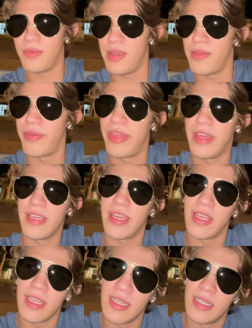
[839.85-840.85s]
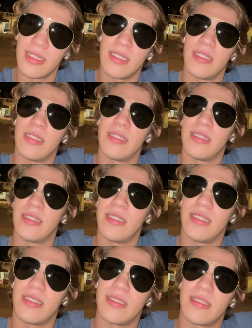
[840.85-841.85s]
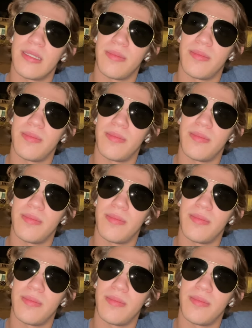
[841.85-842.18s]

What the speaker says: way of thinking, it's a